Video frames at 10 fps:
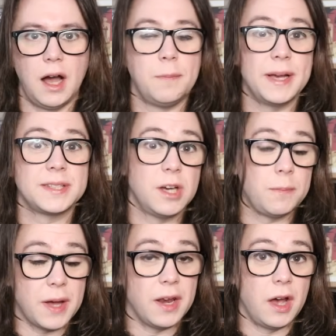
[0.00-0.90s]
I picked
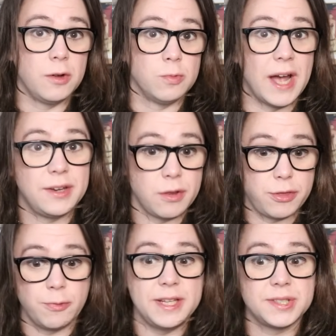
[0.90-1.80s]
up and I read
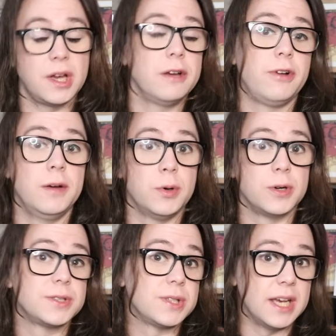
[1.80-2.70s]
three sci-fi
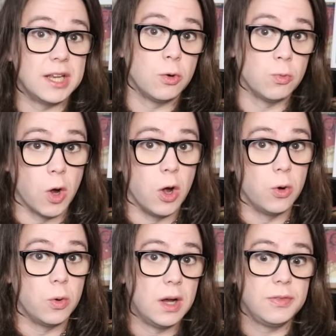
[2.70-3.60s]
books in a
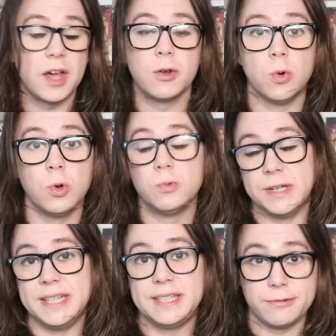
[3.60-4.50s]
row that are all
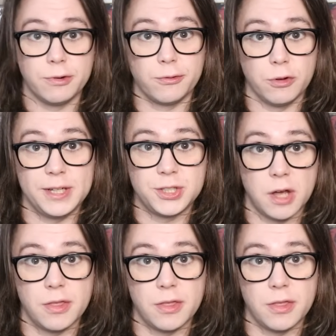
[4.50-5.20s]
really different from each